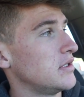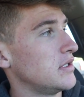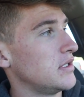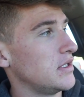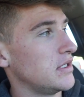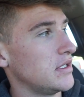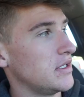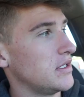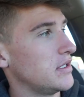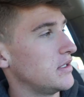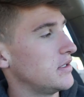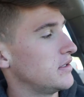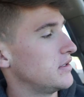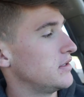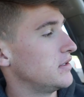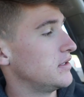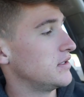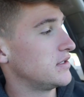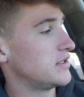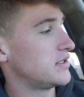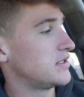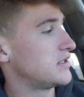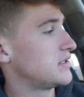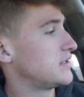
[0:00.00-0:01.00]
And
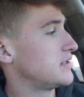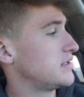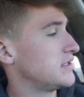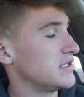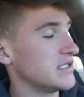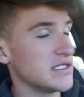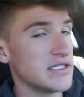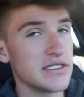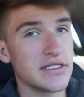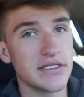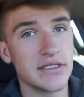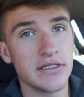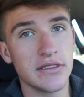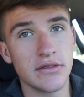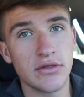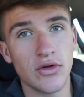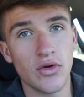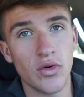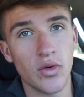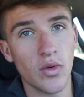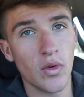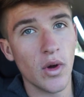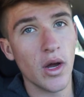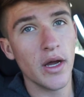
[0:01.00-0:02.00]
it's just
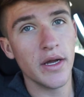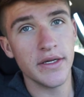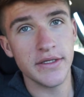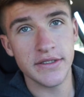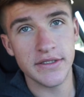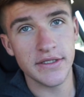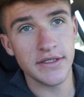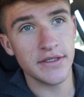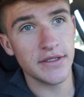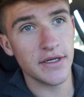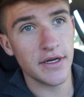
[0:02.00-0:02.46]
crazy.